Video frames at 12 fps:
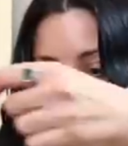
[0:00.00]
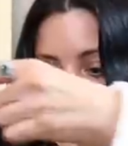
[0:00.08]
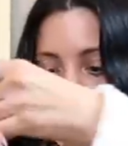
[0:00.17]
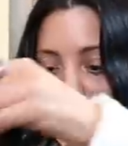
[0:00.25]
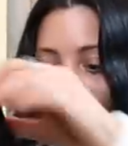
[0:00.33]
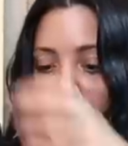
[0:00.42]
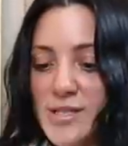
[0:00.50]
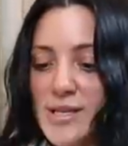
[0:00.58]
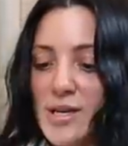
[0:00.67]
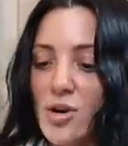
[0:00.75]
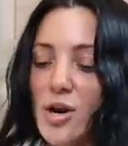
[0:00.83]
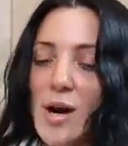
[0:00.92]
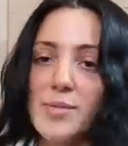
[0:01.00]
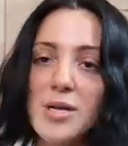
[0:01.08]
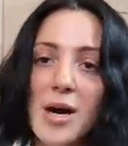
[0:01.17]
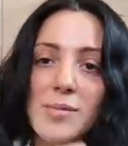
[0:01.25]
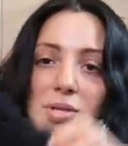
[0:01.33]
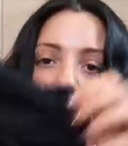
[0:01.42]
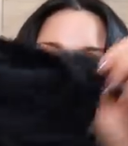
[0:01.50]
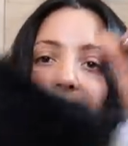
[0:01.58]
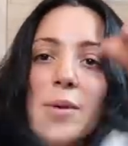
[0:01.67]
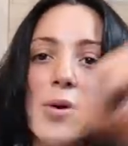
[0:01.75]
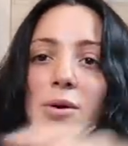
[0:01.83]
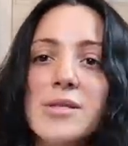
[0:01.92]
This corset crop top just
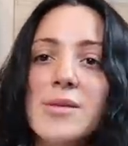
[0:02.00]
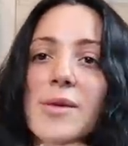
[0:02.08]
spoke to